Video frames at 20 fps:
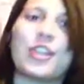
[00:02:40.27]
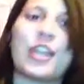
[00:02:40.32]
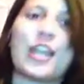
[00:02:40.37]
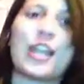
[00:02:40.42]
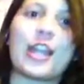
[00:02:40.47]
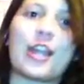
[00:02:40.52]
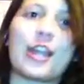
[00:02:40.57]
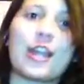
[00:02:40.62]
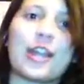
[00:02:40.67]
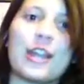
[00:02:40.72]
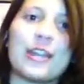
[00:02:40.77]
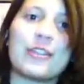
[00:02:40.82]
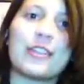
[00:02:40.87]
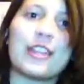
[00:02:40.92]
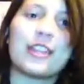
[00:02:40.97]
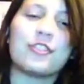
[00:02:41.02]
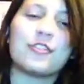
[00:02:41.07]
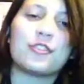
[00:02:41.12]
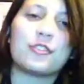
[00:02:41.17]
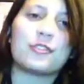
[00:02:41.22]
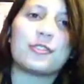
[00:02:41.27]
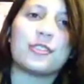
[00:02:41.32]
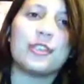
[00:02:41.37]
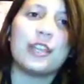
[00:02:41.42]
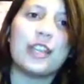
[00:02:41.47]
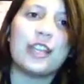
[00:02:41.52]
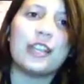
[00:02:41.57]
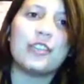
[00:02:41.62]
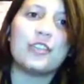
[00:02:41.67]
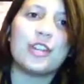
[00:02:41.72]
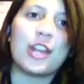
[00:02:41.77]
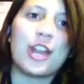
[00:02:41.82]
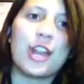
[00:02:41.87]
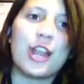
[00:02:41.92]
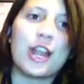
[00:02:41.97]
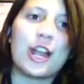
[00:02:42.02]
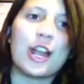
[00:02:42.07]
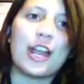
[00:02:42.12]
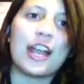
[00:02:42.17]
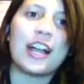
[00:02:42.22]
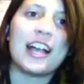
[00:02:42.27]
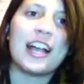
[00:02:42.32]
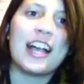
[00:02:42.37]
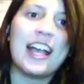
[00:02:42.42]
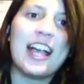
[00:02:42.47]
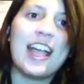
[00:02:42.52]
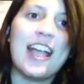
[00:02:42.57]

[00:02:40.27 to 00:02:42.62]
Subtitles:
area, that general age area,